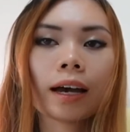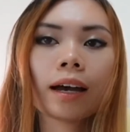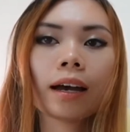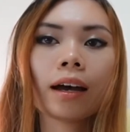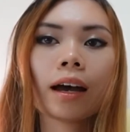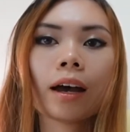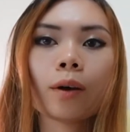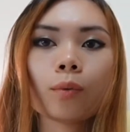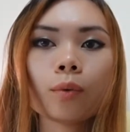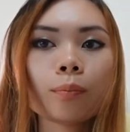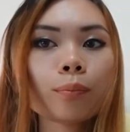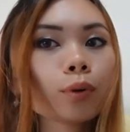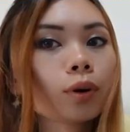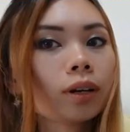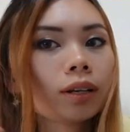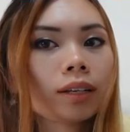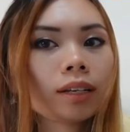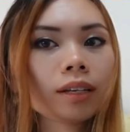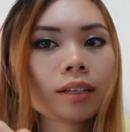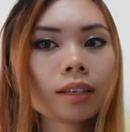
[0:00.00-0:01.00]
I will put a
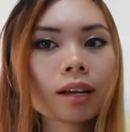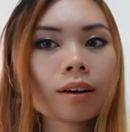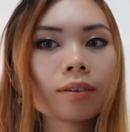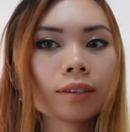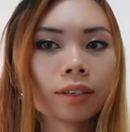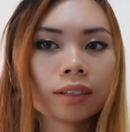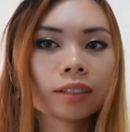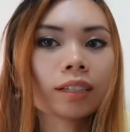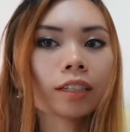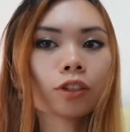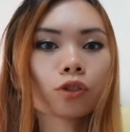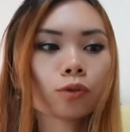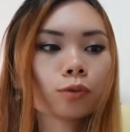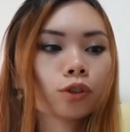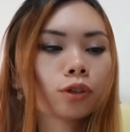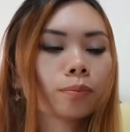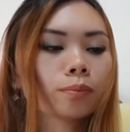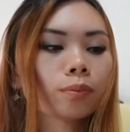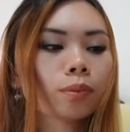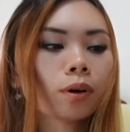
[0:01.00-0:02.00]
link down in the
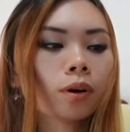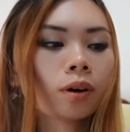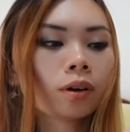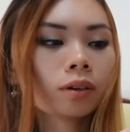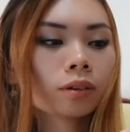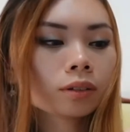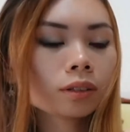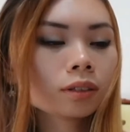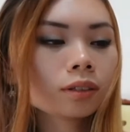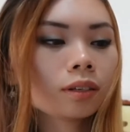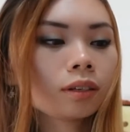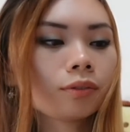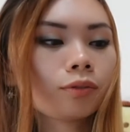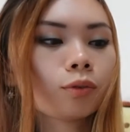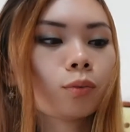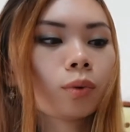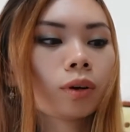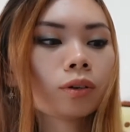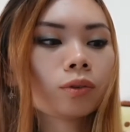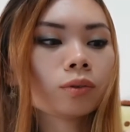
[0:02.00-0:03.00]
description box if you
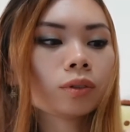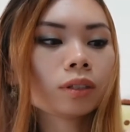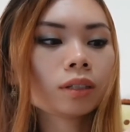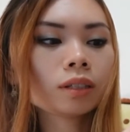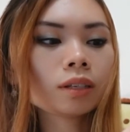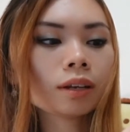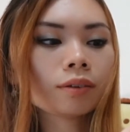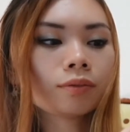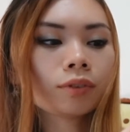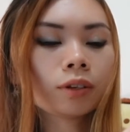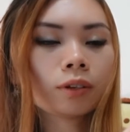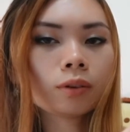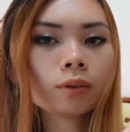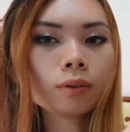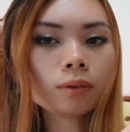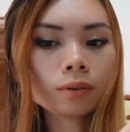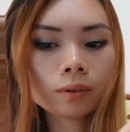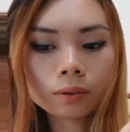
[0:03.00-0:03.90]
want to see that video.